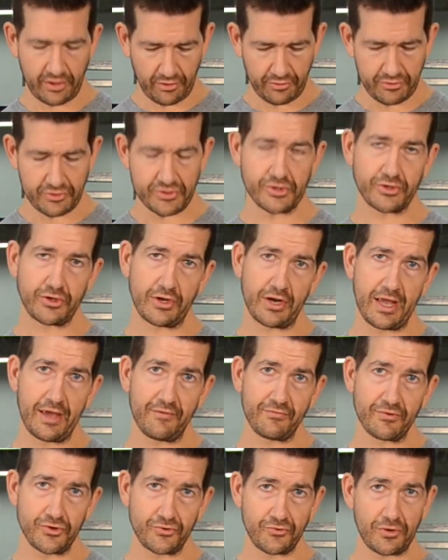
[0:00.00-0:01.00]
so you're just going to
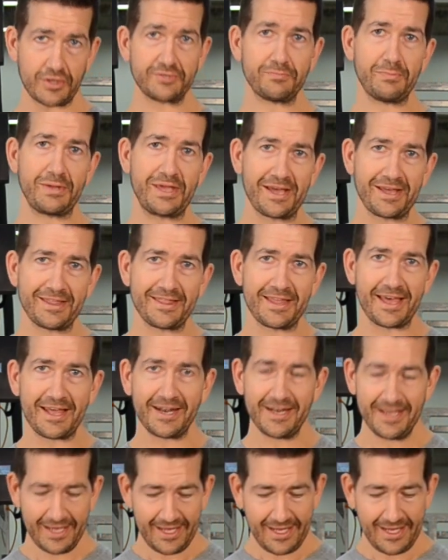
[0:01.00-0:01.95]
have to trust me on that.